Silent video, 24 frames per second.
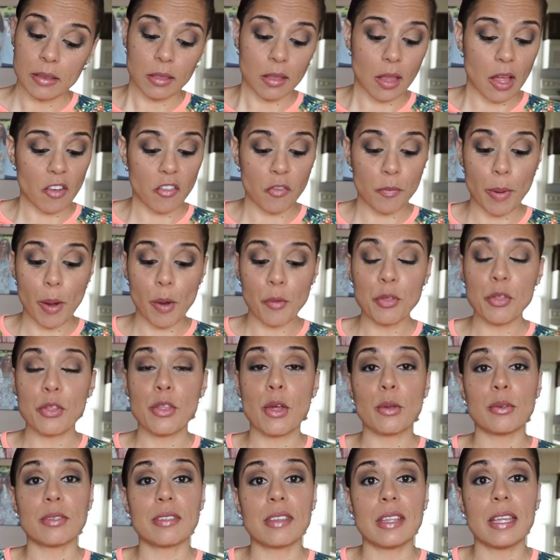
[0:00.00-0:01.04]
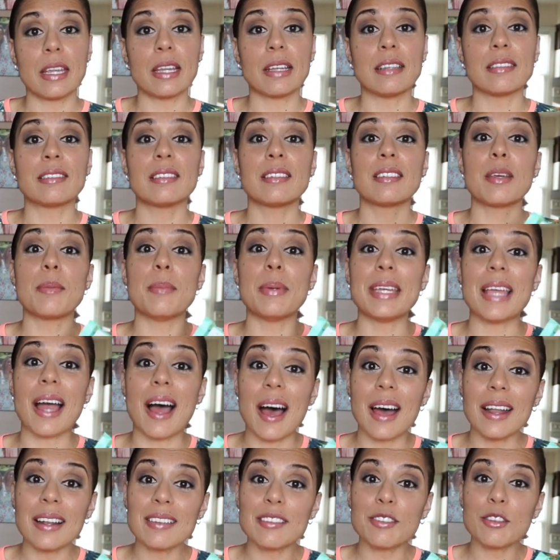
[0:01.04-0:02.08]
Love both of those things. To be
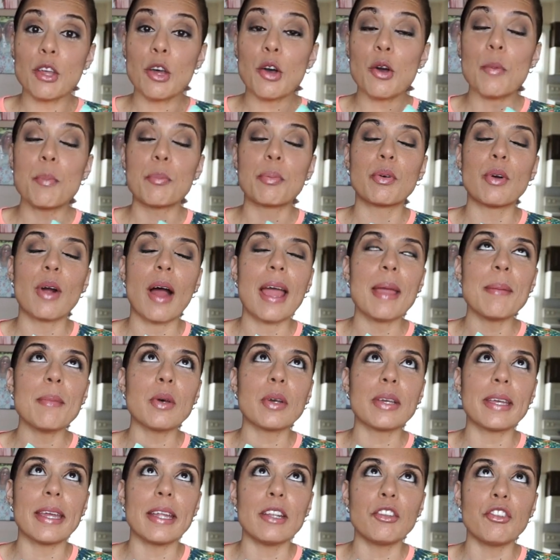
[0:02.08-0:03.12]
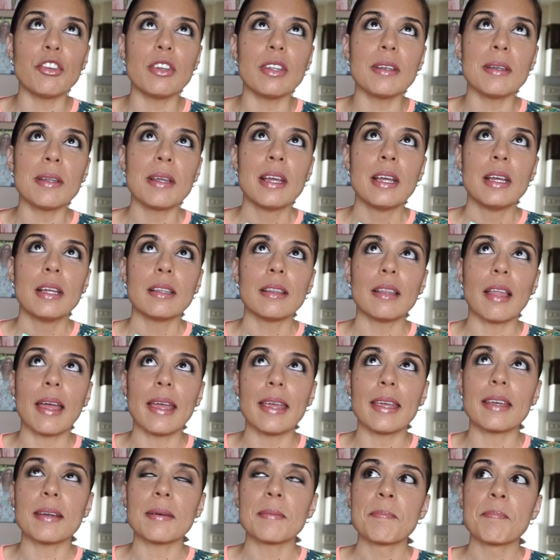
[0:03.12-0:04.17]
honest though, Primal Kitchen,
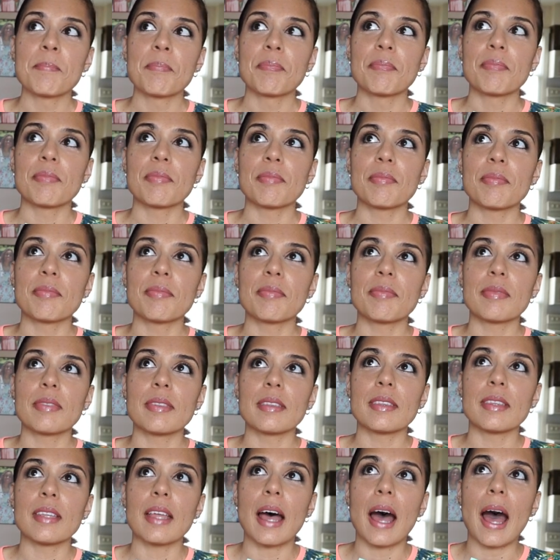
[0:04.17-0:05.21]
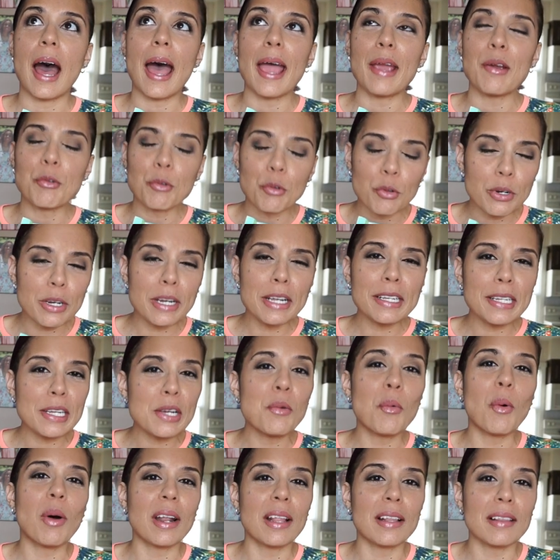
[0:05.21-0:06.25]
like, I
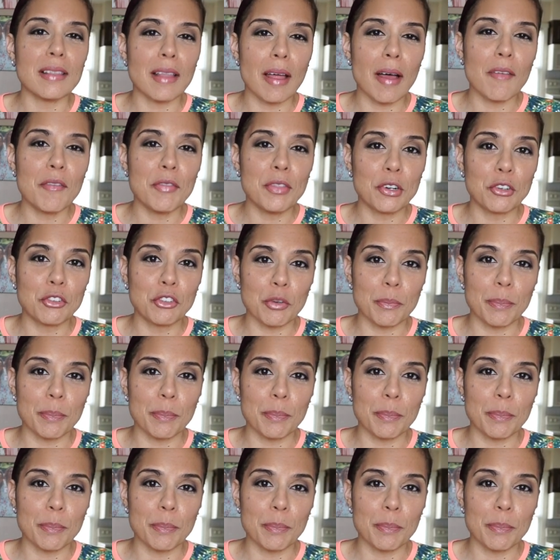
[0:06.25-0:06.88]
really want to love their